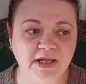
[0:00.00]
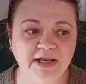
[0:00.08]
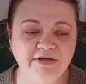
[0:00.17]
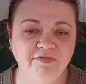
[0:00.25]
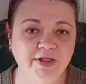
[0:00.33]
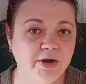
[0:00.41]

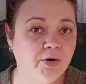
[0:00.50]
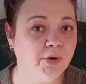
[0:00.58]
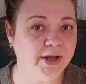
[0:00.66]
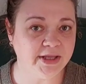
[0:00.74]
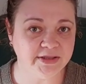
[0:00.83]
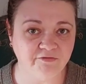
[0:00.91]
leave the
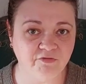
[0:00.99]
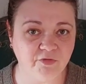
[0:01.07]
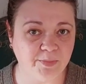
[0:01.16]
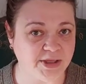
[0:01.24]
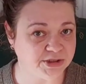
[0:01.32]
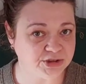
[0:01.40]
correct
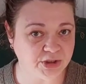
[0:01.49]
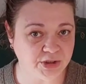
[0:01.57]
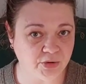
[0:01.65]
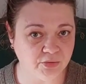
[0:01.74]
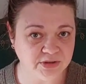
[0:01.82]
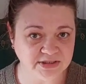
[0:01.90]

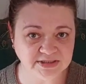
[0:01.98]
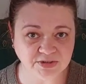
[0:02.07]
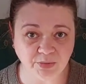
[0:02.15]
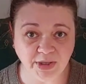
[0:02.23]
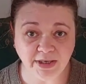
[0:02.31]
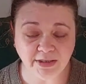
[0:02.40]
information on the
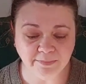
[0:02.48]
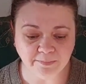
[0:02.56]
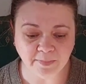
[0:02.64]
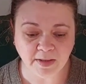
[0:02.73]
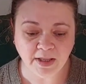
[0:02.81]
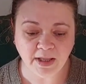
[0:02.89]
screen
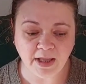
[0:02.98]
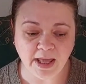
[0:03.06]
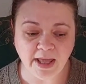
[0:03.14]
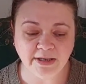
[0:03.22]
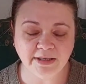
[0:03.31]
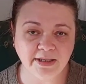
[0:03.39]

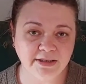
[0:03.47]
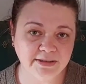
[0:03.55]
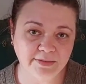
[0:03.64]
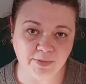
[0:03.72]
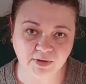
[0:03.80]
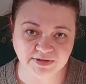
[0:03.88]
and in
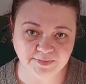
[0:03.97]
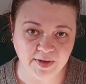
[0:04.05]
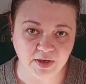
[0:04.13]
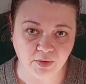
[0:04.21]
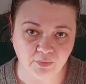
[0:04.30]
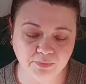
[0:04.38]
the box
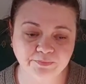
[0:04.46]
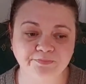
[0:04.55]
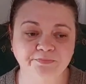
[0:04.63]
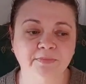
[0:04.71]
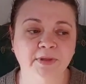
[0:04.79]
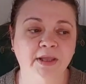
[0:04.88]
below.
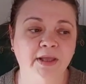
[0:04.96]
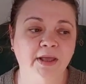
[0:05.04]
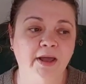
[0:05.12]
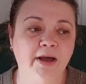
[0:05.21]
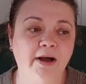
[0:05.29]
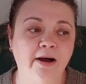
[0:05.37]

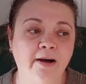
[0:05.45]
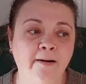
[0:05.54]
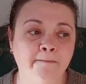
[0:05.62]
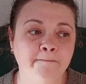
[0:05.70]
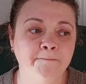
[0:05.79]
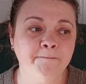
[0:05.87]

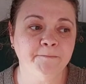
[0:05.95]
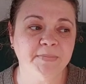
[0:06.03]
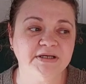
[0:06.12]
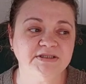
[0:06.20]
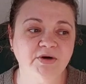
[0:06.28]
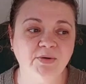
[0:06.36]

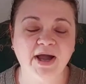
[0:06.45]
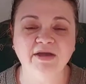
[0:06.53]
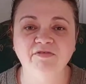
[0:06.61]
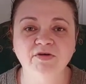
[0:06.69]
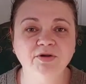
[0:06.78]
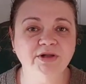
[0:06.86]
So I
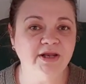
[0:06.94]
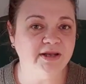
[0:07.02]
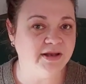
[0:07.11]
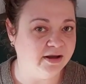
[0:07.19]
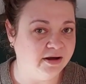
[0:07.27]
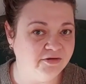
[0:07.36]
fall
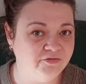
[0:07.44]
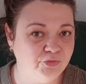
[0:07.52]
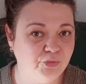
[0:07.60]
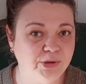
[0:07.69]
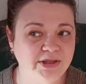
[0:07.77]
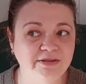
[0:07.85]
in love
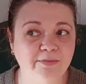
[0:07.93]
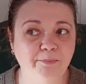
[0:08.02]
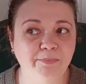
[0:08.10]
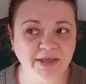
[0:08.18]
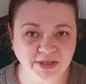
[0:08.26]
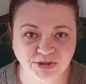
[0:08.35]
with the
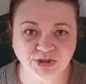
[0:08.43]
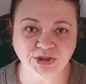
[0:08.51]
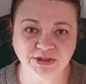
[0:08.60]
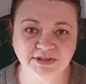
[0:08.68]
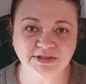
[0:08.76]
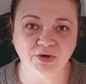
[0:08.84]

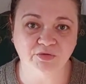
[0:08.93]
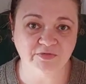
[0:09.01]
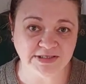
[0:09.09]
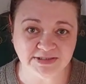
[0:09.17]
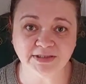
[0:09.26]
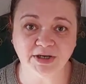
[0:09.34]
pictures of
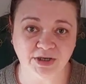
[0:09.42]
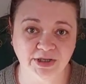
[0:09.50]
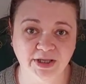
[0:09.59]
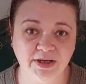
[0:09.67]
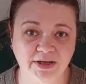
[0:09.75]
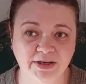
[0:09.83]
this
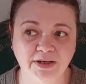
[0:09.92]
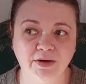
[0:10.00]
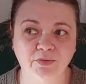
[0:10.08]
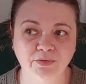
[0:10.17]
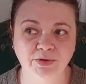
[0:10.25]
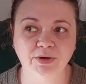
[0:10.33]
cardigan
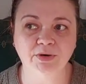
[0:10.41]
on